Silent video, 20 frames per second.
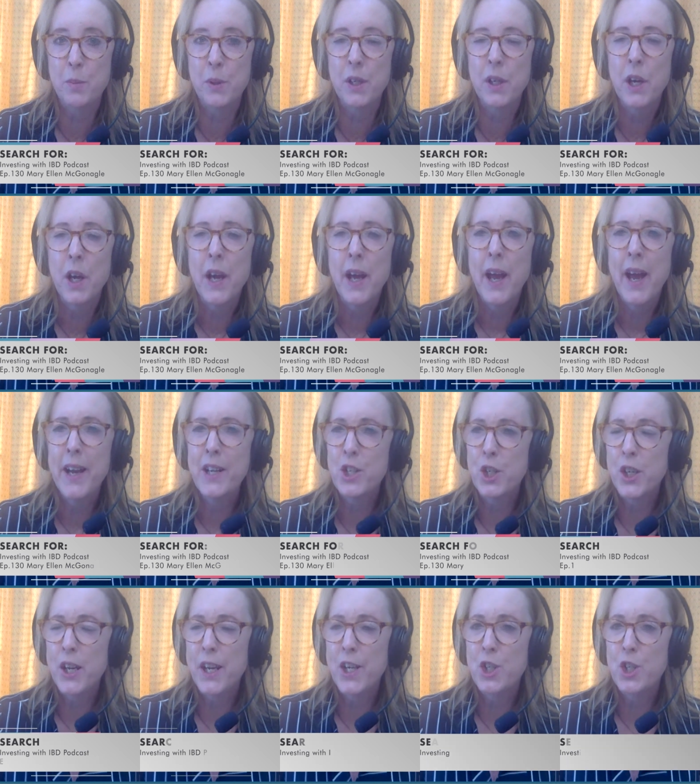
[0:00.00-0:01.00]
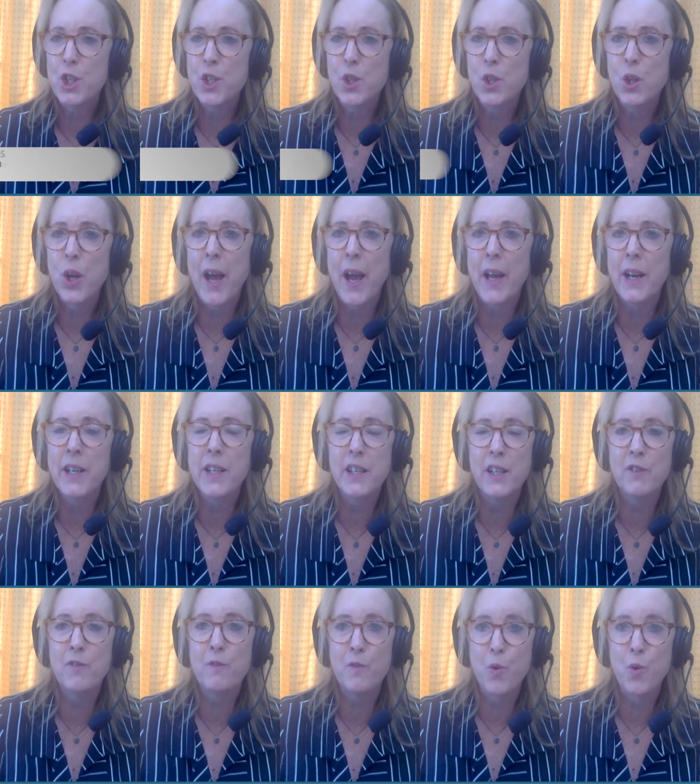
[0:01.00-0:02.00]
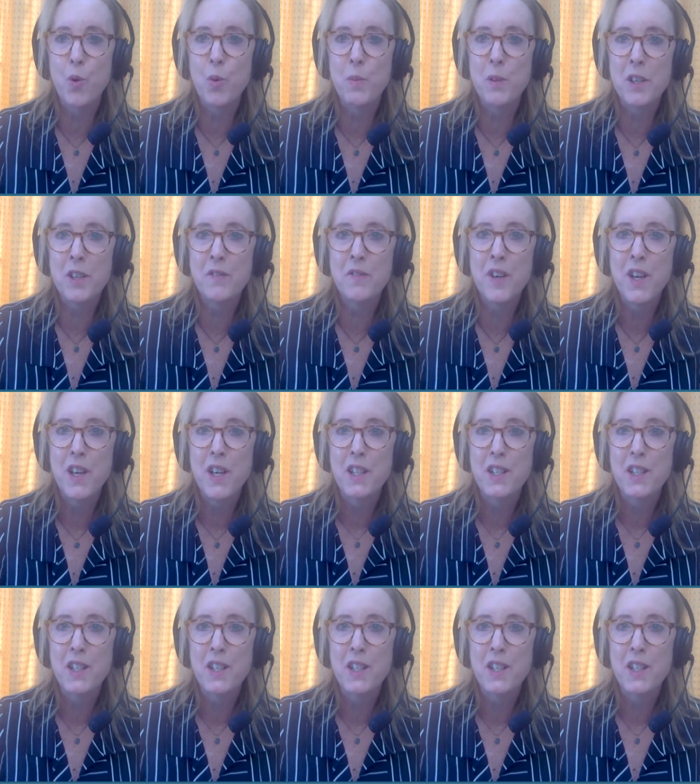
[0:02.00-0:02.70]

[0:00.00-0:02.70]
it. But educational and informative,